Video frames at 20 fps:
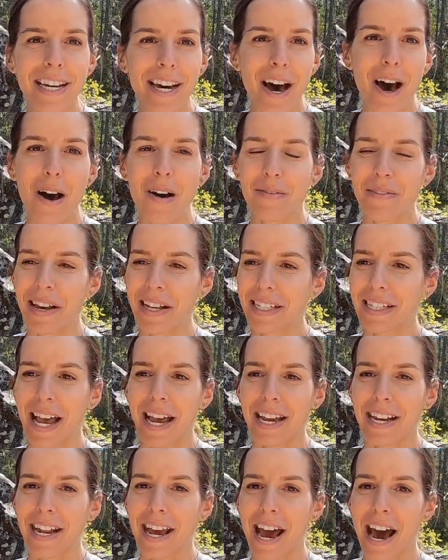That
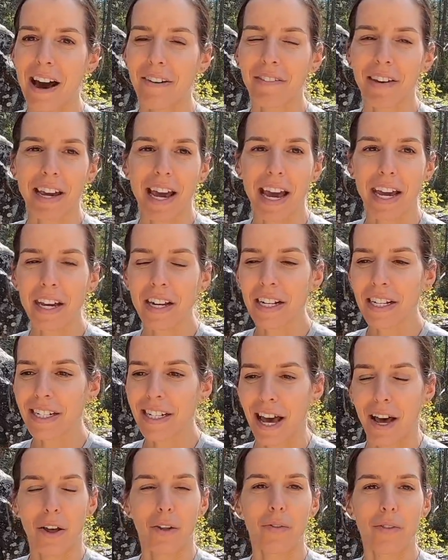second half, like I could have
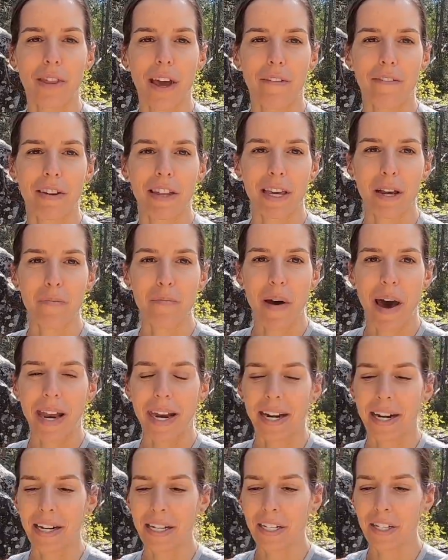dealt with everything
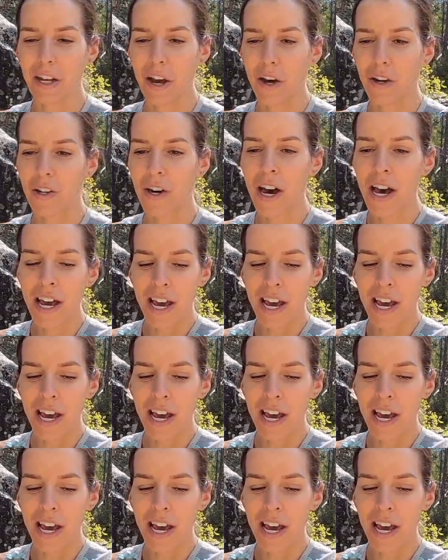better. So